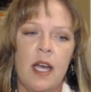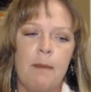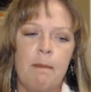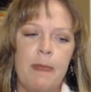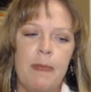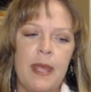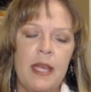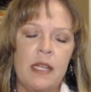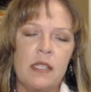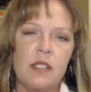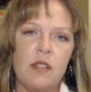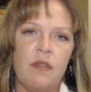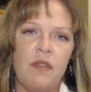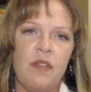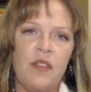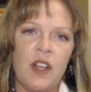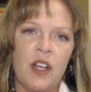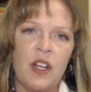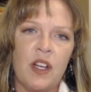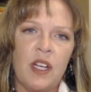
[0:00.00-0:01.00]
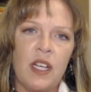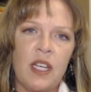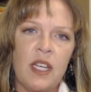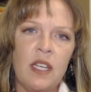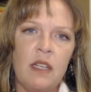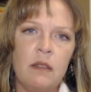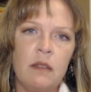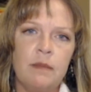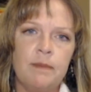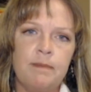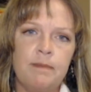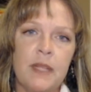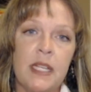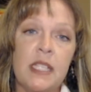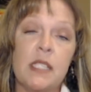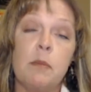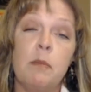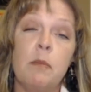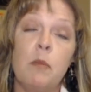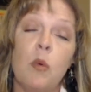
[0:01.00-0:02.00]

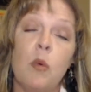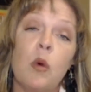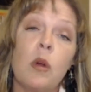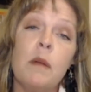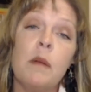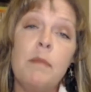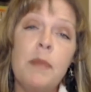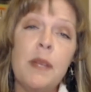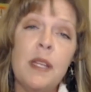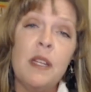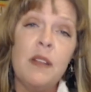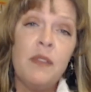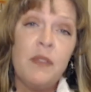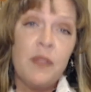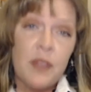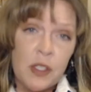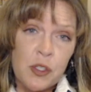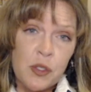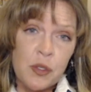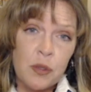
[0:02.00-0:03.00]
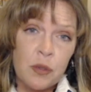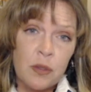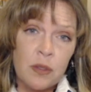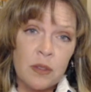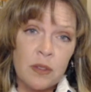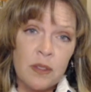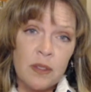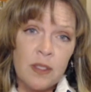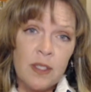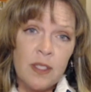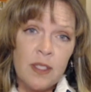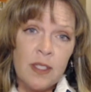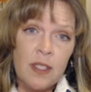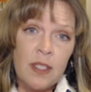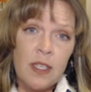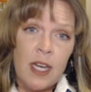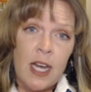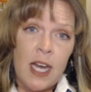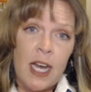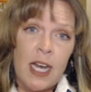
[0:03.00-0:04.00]
it's more beneficial
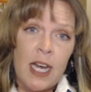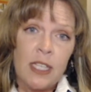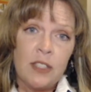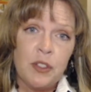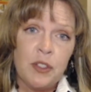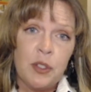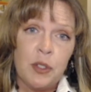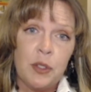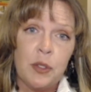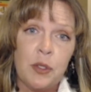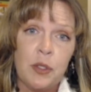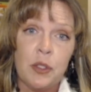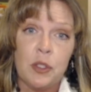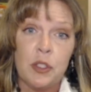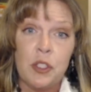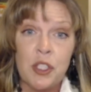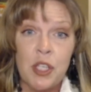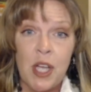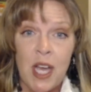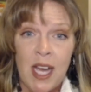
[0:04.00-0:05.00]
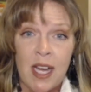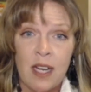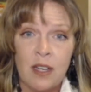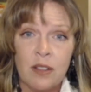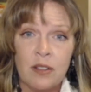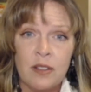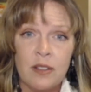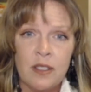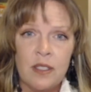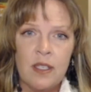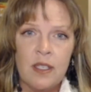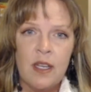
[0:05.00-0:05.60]
to your child.